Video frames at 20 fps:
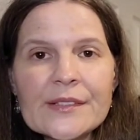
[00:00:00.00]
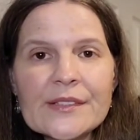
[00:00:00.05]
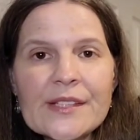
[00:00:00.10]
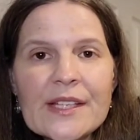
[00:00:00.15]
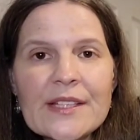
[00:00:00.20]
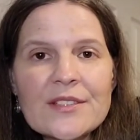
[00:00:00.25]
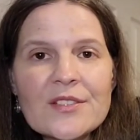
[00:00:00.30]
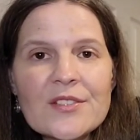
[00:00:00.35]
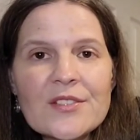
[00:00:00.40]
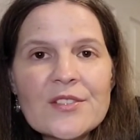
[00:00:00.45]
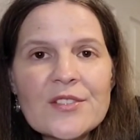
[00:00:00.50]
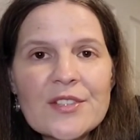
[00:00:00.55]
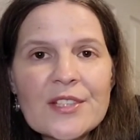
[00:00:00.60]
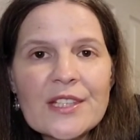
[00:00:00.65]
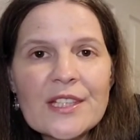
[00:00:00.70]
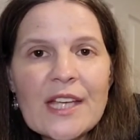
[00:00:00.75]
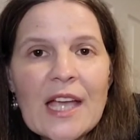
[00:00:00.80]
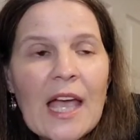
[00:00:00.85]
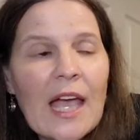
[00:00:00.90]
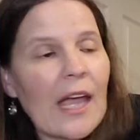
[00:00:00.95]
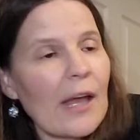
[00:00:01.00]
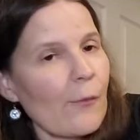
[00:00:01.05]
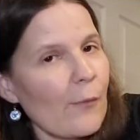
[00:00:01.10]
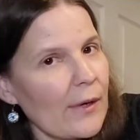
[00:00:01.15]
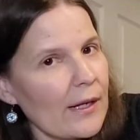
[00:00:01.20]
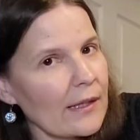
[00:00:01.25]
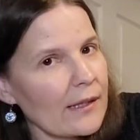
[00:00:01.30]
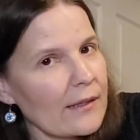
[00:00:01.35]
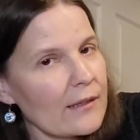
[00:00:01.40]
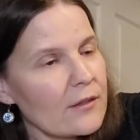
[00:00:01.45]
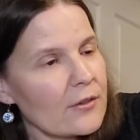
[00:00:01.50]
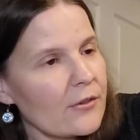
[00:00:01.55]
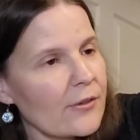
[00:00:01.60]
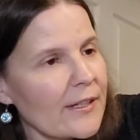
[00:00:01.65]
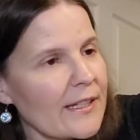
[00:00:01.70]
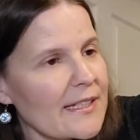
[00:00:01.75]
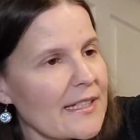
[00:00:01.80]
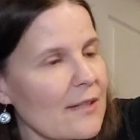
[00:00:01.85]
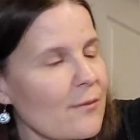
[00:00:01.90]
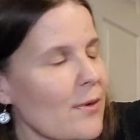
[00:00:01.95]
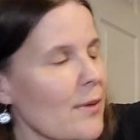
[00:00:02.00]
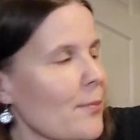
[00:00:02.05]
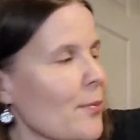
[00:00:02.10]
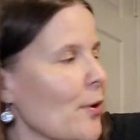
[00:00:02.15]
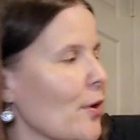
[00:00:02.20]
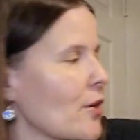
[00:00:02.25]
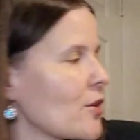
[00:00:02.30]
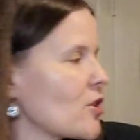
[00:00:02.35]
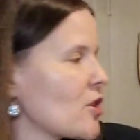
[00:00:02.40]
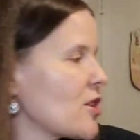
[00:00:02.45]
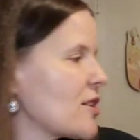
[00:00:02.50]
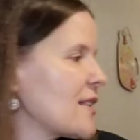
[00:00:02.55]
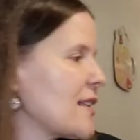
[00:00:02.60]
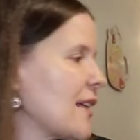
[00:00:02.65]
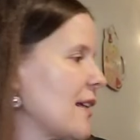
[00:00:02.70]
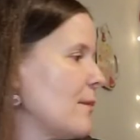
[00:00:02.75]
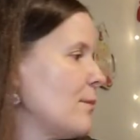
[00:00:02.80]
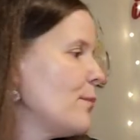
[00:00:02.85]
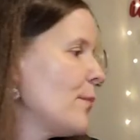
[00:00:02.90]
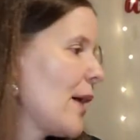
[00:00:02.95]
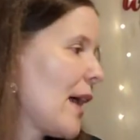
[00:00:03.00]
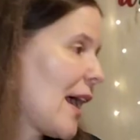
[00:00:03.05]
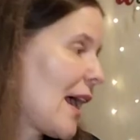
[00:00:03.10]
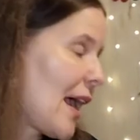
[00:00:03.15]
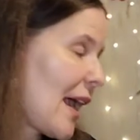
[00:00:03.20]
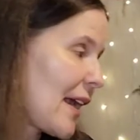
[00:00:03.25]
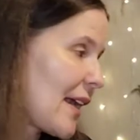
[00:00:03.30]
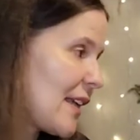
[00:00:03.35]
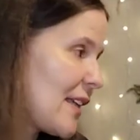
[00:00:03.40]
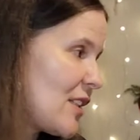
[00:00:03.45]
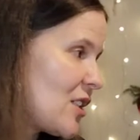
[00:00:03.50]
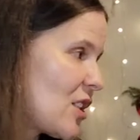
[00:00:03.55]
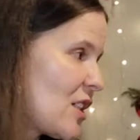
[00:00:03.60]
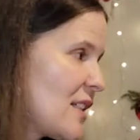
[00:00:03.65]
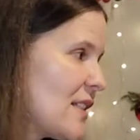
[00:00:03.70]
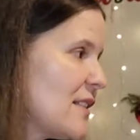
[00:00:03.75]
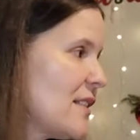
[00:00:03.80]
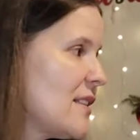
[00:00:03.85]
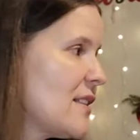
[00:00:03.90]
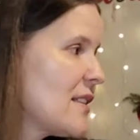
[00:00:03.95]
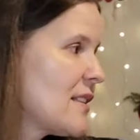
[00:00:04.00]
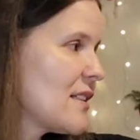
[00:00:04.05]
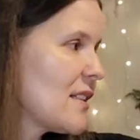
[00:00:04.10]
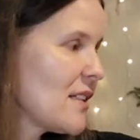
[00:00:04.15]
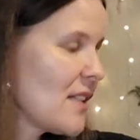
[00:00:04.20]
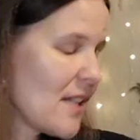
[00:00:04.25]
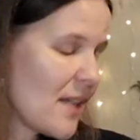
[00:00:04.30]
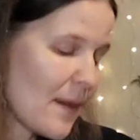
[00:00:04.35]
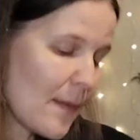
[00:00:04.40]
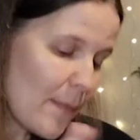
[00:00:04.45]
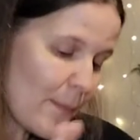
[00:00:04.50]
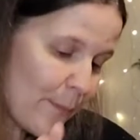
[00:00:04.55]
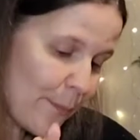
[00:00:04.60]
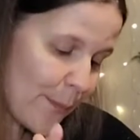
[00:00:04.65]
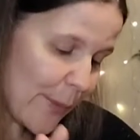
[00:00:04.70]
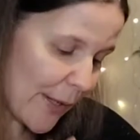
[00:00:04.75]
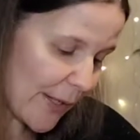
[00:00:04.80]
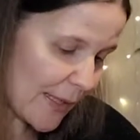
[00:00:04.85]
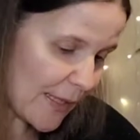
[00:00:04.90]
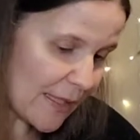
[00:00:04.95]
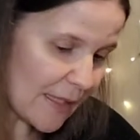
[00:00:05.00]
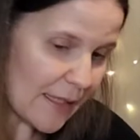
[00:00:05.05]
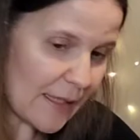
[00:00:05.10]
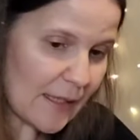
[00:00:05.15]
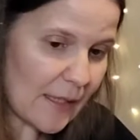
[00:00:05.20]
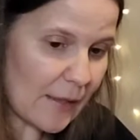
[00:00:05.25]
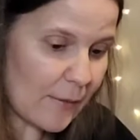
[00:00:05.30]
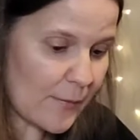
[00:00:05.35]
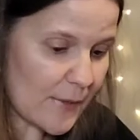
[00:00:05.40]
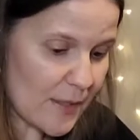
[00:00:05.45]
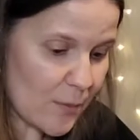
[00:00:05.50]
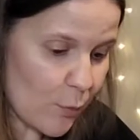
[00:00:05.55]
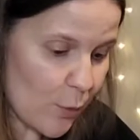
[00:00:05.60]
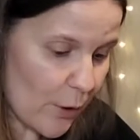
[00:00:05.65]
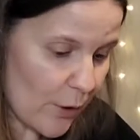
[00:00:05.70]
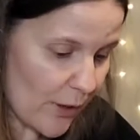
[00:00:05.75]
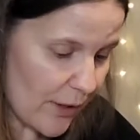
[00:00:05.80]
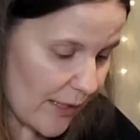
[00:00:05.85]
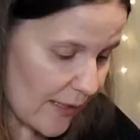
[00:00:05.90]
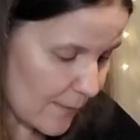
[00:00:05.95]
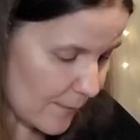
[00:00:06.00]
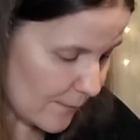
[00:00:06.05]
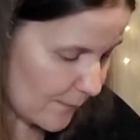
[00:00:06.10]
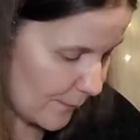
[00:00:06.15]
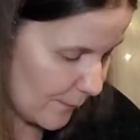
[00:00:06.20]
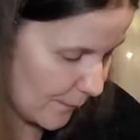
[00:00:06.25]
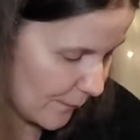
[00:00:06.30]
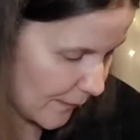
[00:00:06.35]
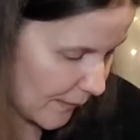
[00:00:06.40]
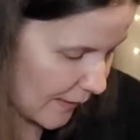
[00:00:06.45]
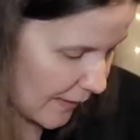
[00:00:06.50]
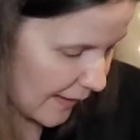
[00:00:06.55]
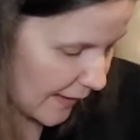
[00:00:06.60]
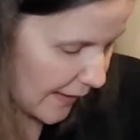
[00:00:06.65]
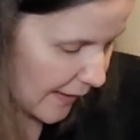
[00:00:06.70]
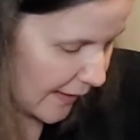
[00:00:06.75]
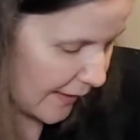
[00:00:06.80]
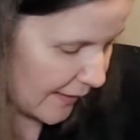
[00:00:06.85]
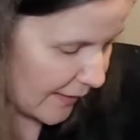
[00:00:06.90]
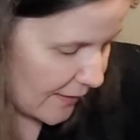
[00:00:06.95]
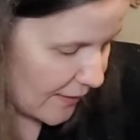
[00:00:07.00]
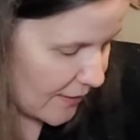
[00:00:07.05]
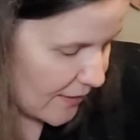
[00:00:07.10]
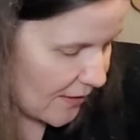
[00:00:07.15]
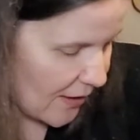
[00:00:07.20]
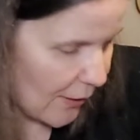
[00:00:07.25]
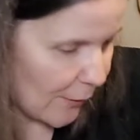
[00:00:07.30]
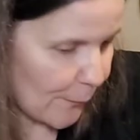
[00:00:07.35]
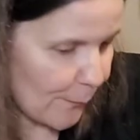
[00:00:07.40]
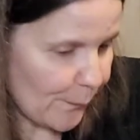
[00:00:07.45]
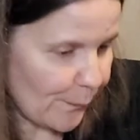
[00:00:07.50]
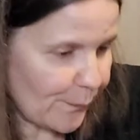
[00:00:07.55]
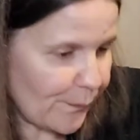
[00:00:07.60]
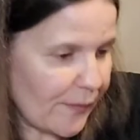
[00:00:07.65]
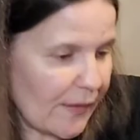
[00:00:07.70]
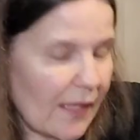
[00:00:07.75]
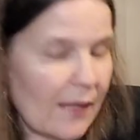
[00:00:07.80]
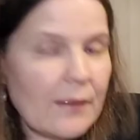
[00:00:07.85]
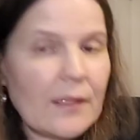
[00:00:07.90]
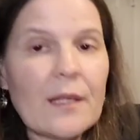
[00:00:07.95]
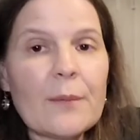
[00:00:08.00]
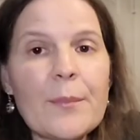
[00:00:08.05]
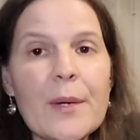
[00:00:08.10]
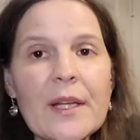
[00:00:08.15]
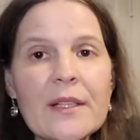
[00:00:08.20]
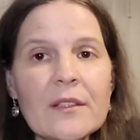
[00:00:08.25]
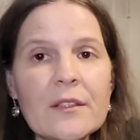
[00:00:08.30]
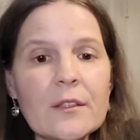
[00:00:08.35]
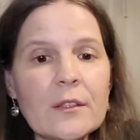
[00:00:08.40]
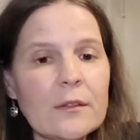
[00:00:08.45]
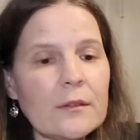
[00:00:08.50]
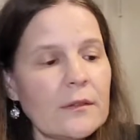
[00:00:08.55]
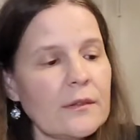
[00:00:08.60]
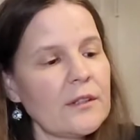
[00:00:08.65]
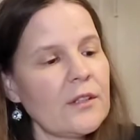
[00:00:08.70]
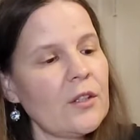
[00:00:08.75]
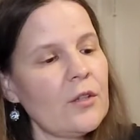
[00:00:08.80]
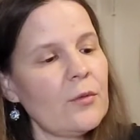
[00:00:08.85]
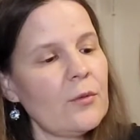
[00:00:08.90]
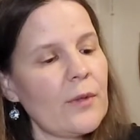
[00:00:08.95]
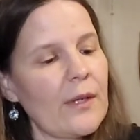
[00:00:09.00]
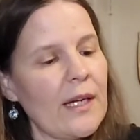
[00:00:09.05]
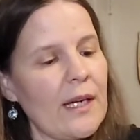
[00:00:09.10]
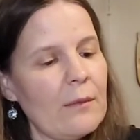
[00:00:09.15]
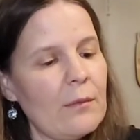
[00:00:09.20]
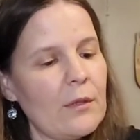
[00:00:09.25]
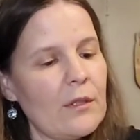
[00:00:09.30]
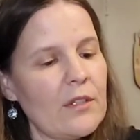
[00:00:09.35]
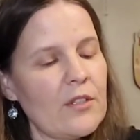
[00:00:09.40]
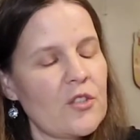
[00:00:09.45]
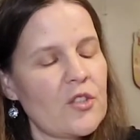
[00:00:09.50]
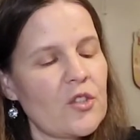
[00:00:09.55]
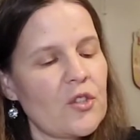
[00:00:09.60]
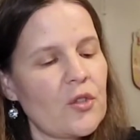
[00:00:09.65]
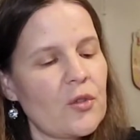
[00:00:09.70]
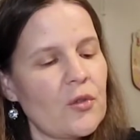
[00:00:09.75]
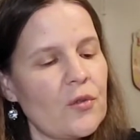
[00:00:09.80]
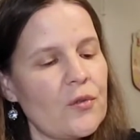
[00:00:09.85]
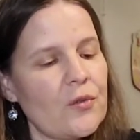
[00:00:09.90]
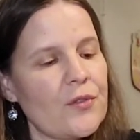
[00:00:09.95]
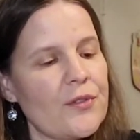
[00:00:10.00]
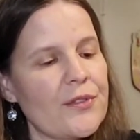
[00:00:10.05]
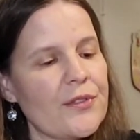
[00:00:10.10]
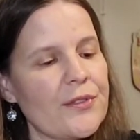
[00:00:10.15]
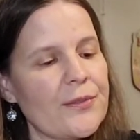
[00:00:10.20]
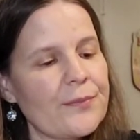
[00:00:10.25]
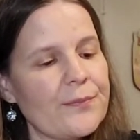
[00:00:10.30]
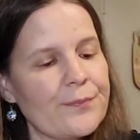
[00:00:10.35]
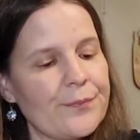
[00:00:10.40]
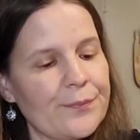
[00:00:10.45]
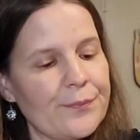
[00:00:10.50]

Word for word: So as you see, I went a little crazy with purchasing packages, but it was worth it. So in the bundle, you were able to choose